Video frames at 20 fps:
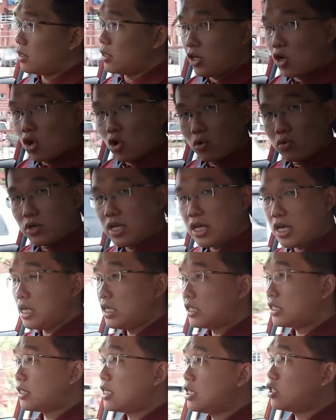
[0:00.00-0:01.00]
The only
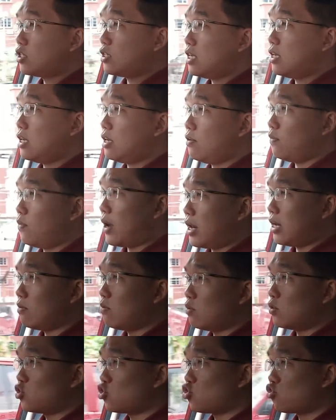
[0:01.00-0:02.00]
instance when
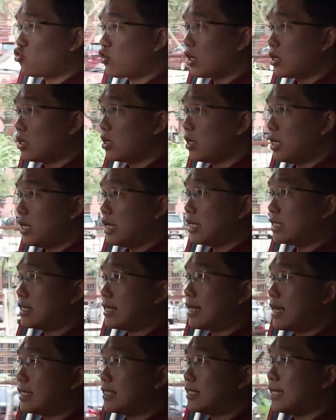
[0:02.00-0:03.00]
it will struggle
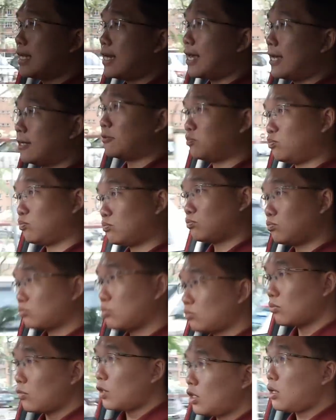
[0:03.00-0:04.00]
is, let's say like
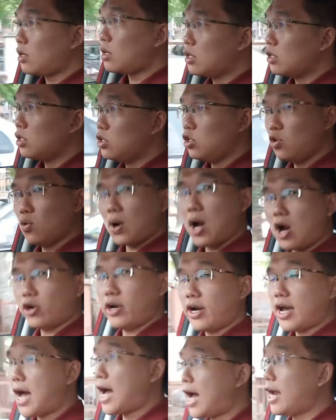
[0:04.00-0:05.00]
you are
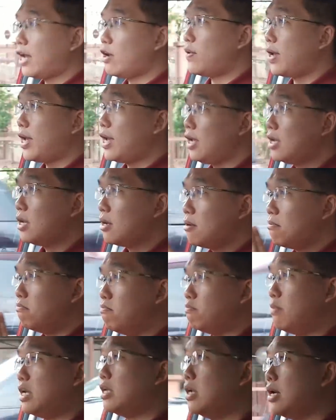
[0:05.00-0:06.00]
on a highway,
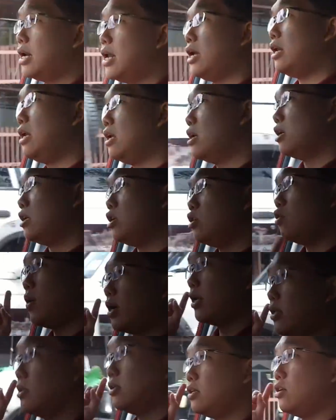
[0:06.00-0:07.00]
middle lane, you
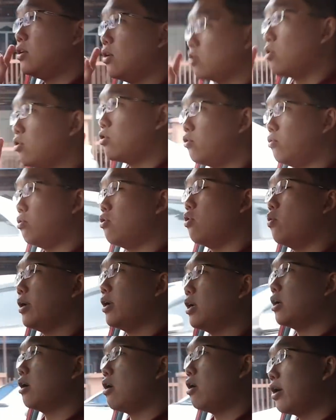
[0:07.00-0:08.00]
want
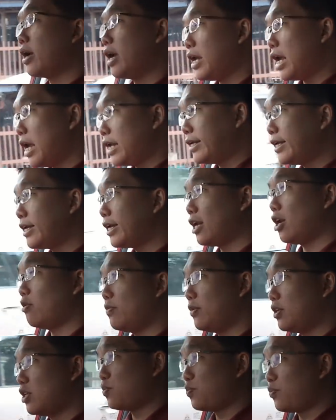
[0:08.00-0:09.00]
going along at 80
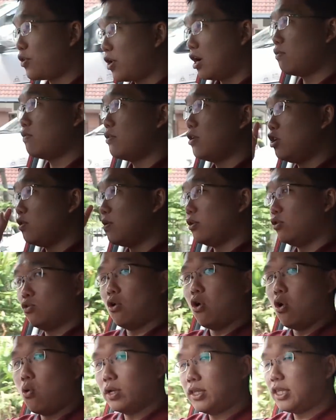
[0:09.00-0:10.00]
kilometers per hour, you want
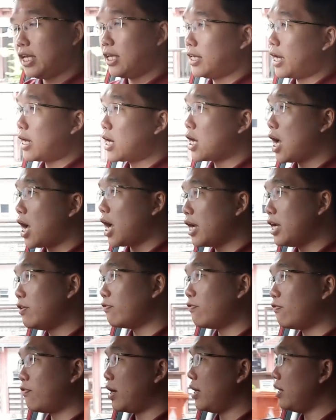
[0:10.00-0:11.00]
to overtake that car
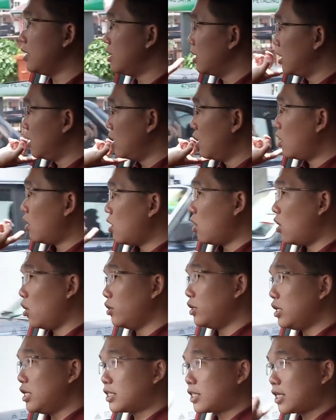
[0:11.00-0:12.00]
in front.
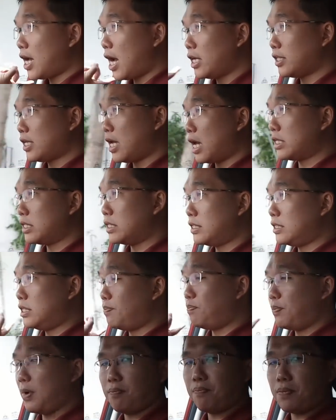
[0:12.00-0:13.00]
All these cars are
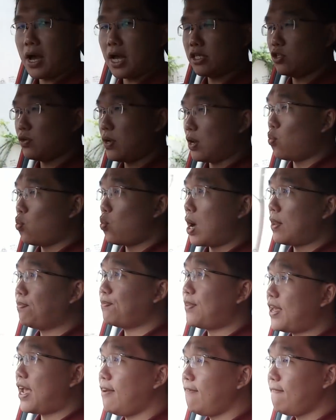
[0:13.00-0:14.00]
zipping past you at
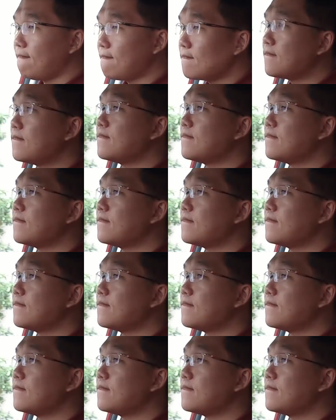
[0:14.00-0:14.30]
110.